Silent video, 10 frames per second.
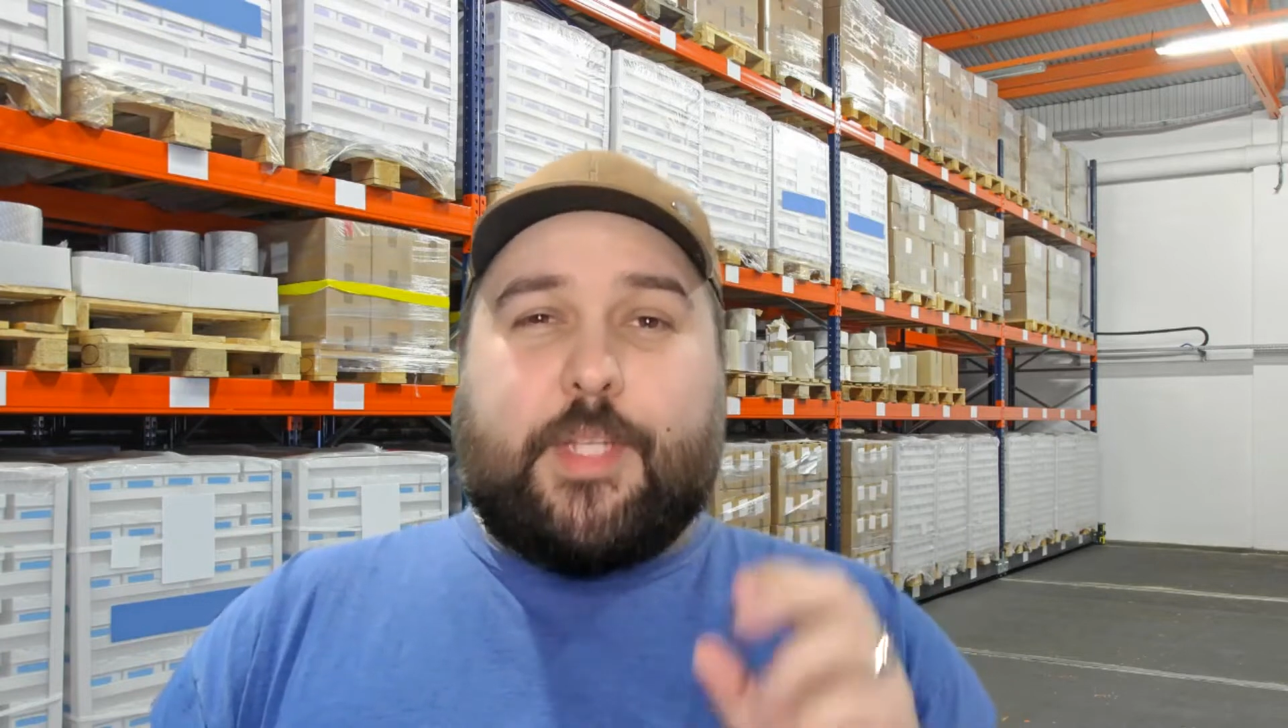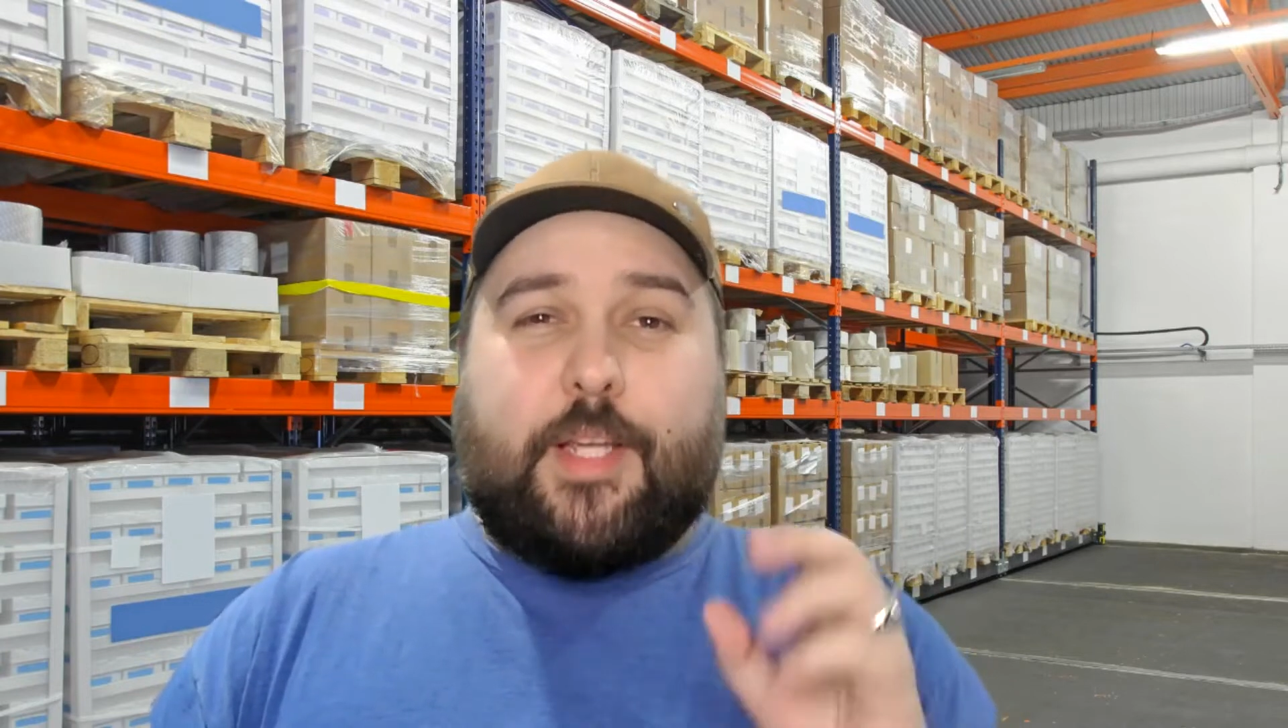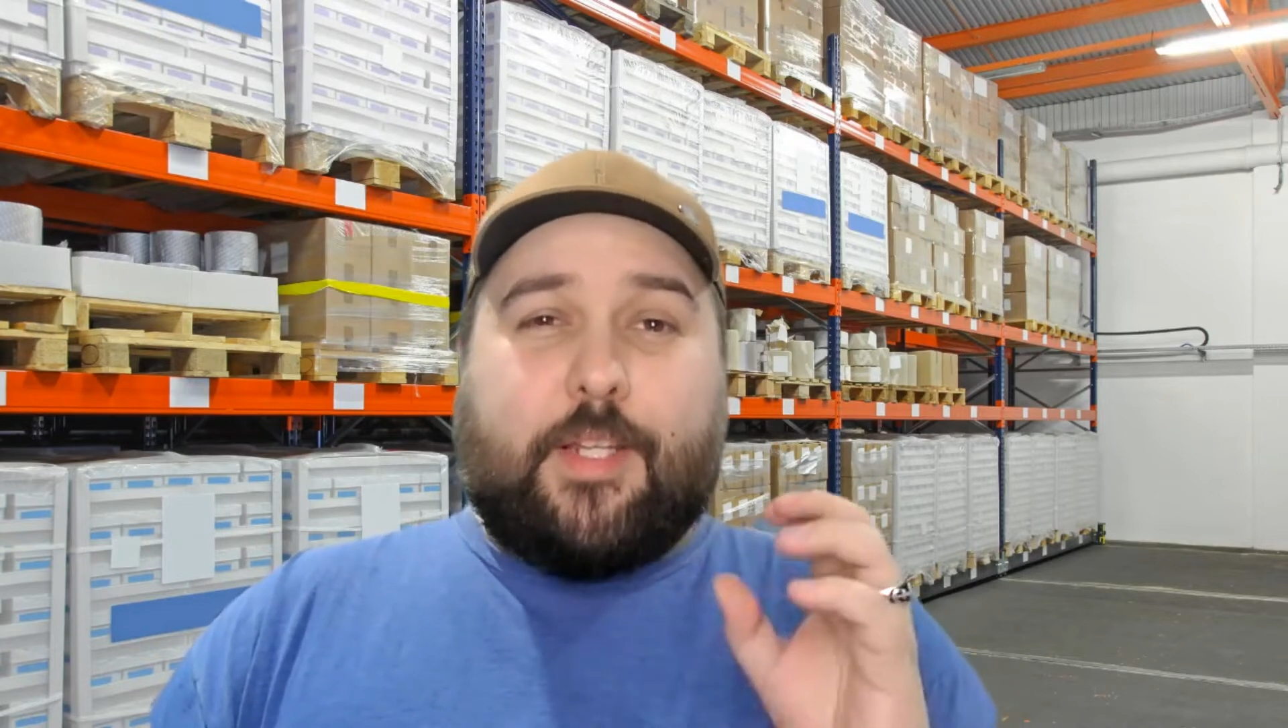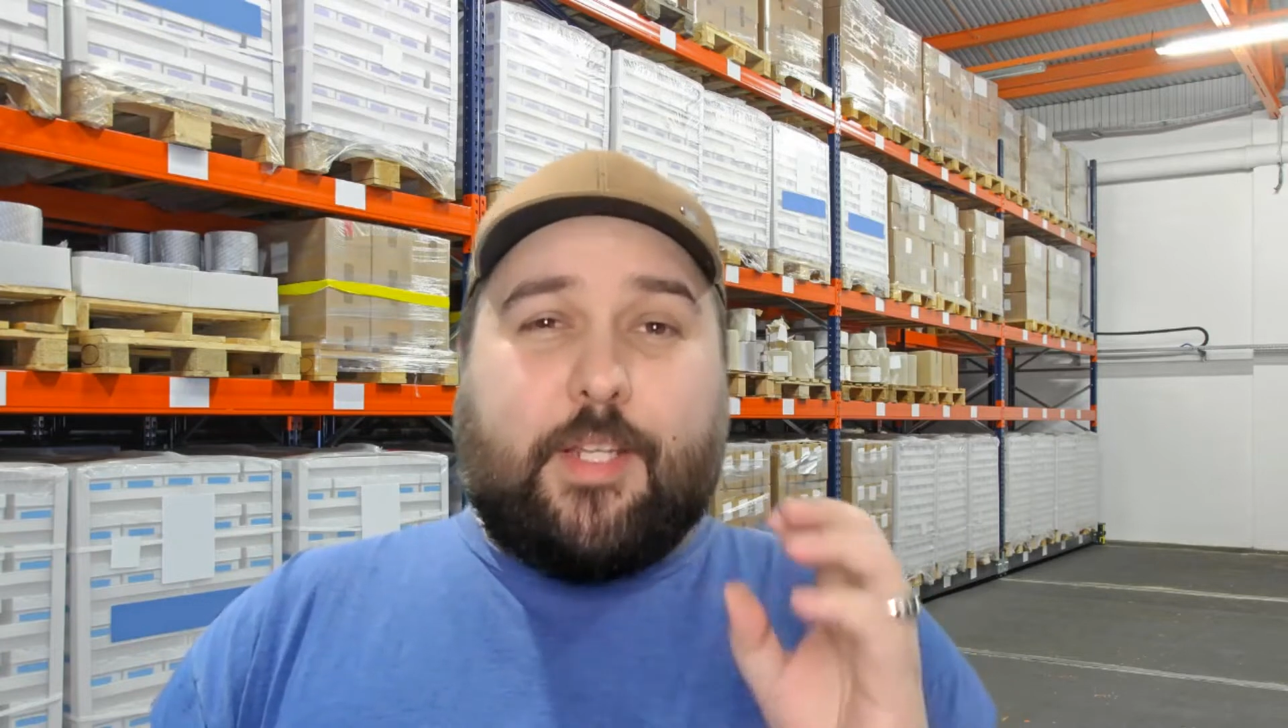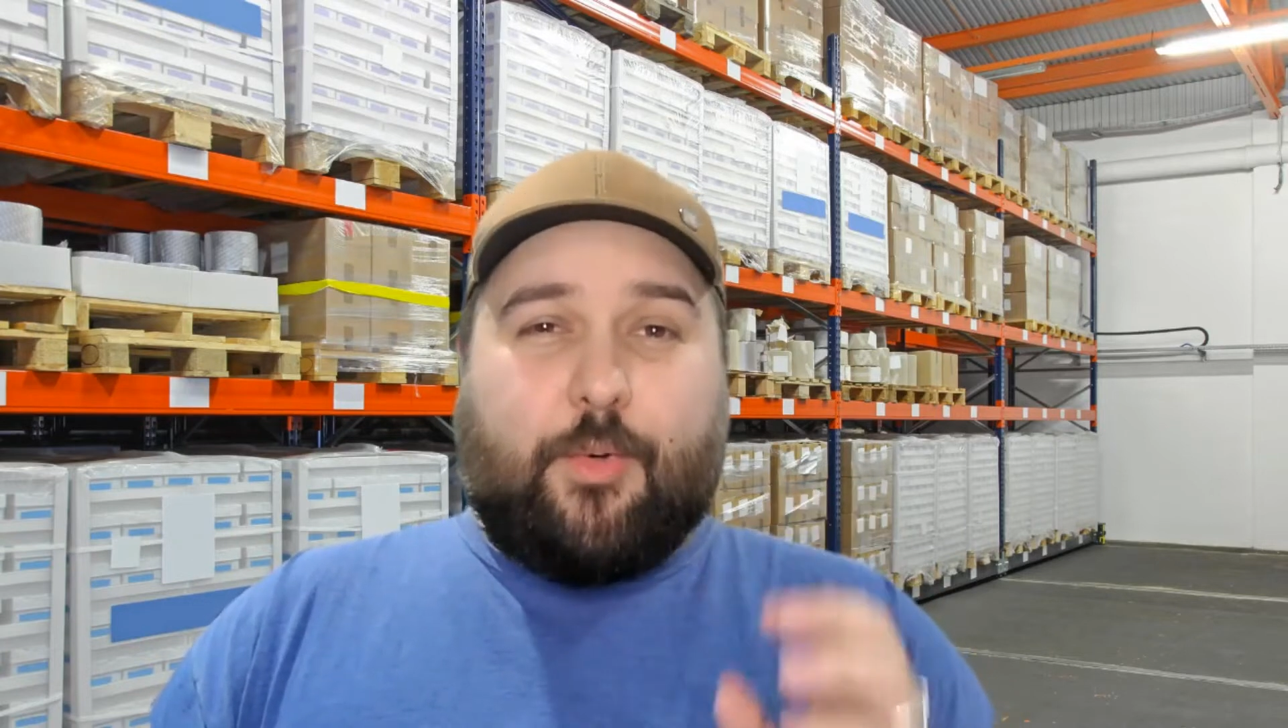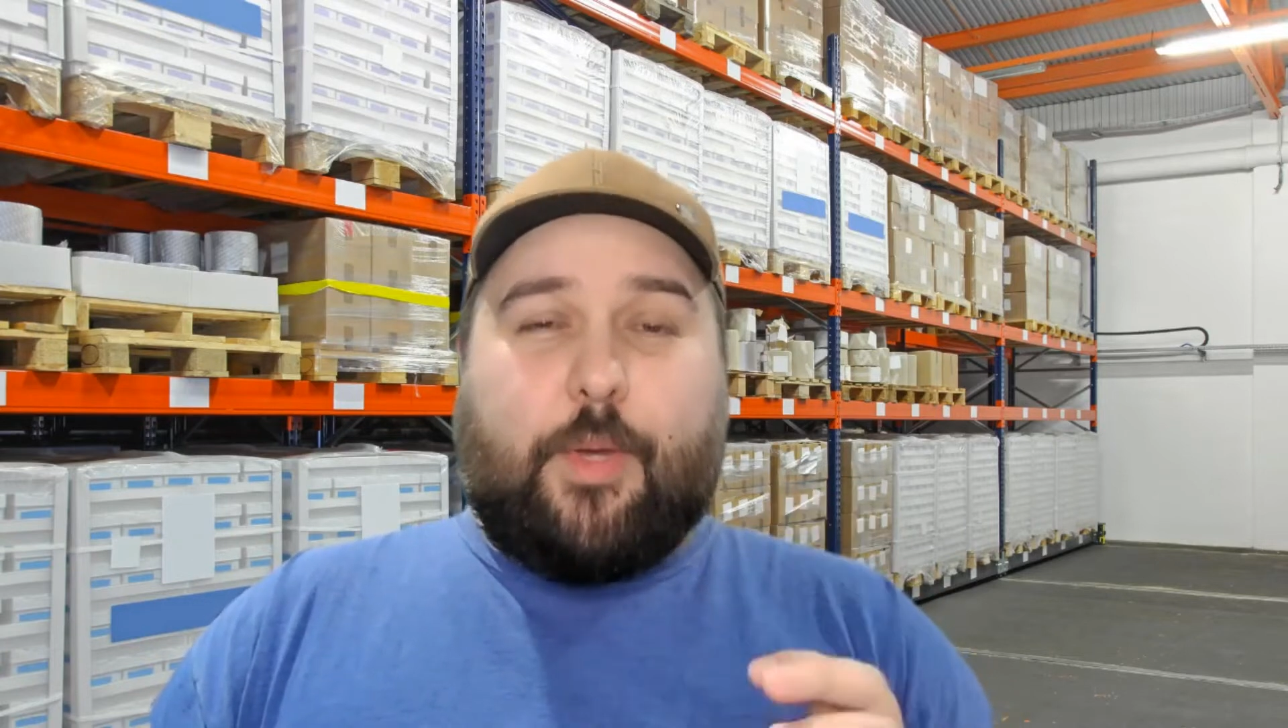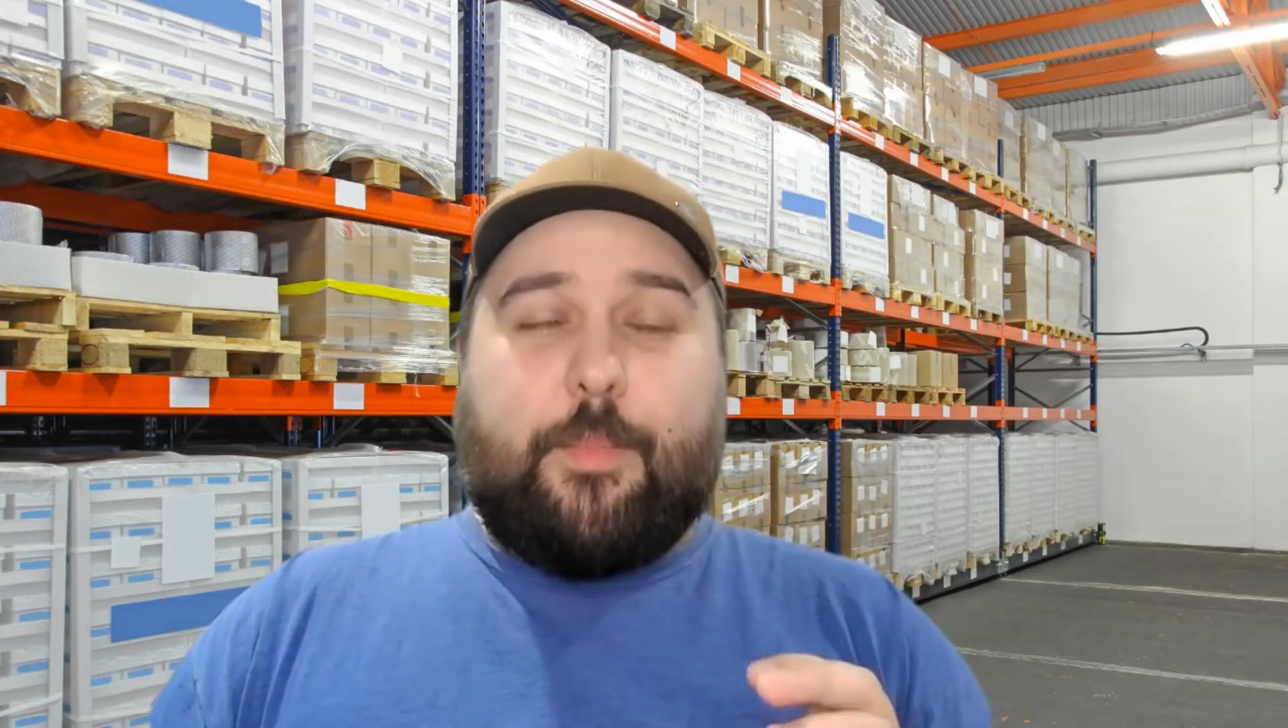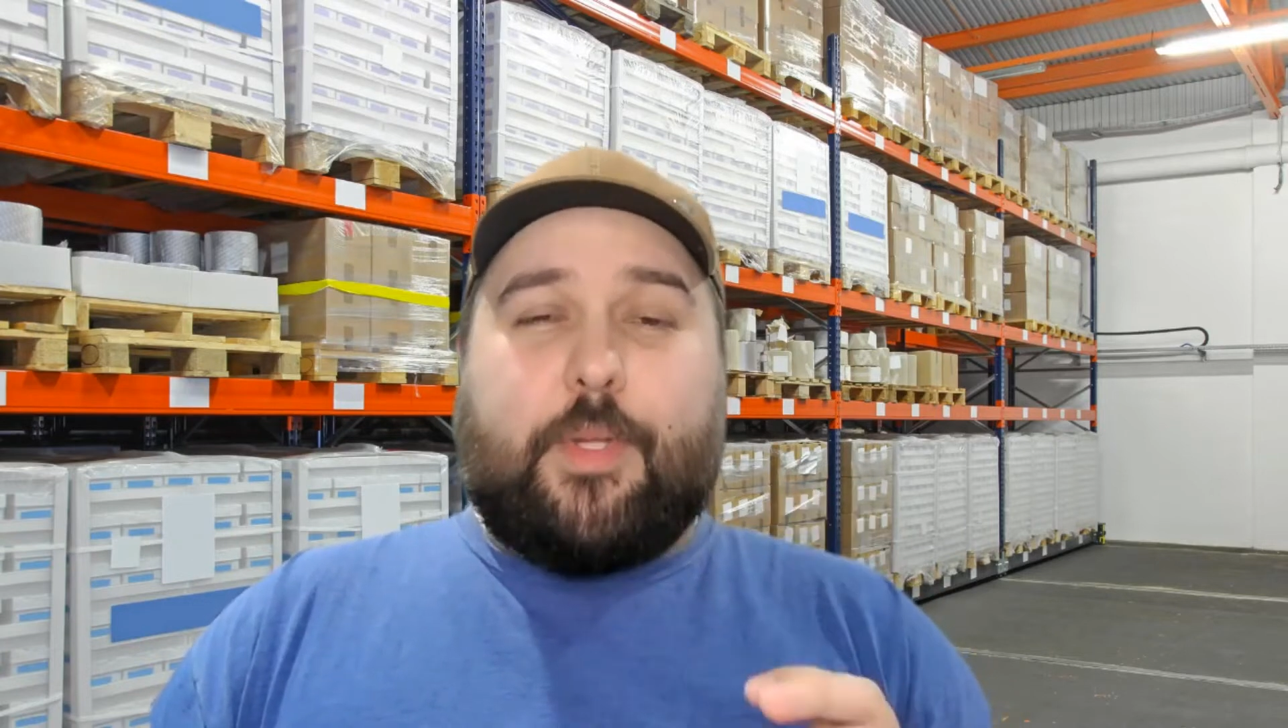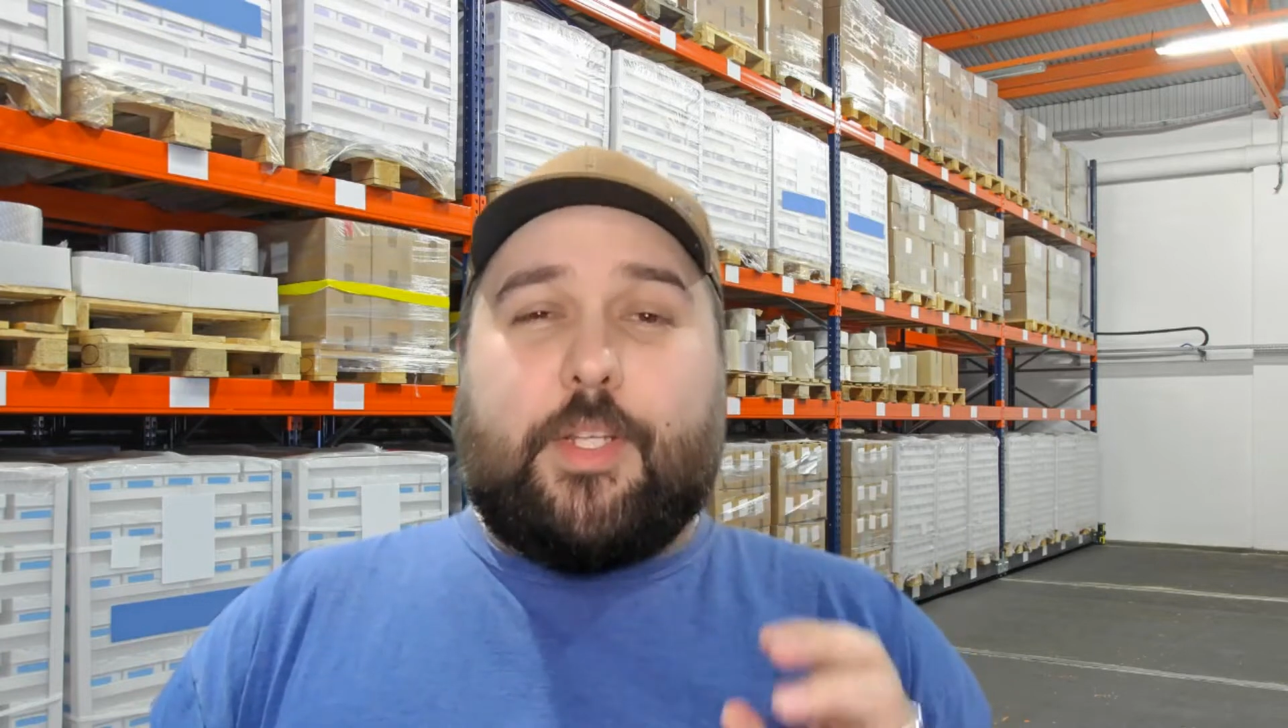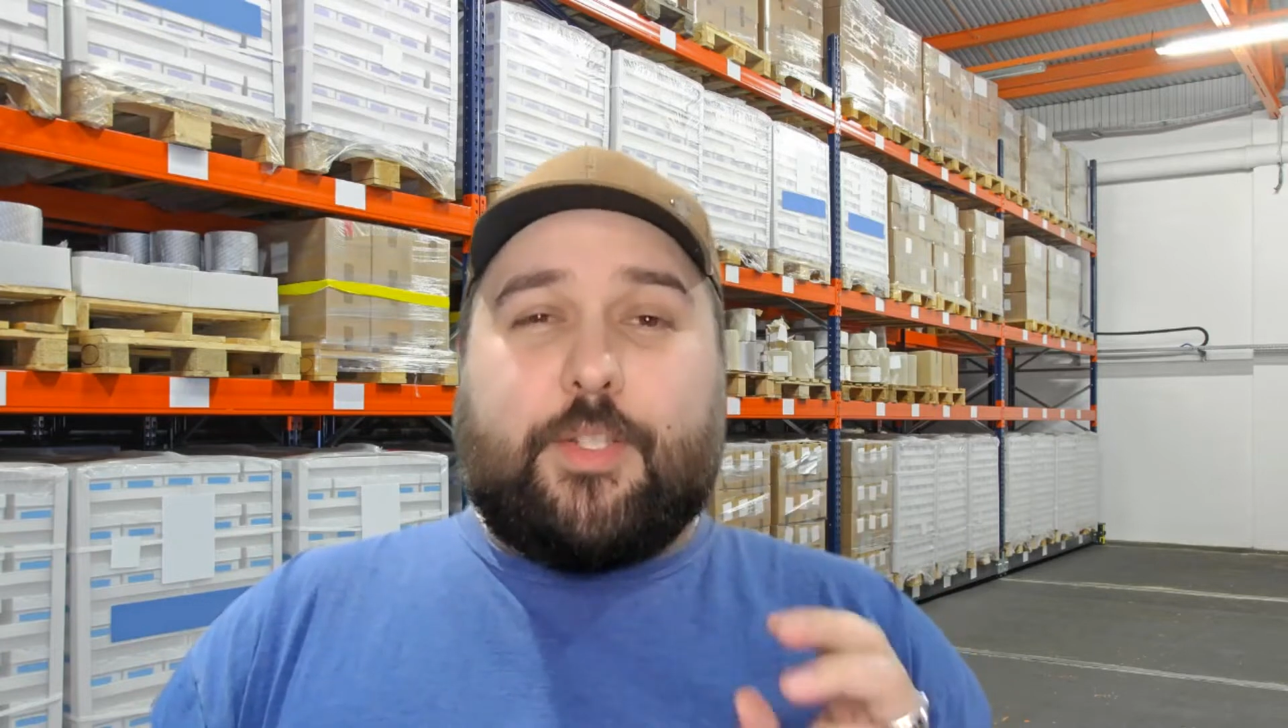and the equipment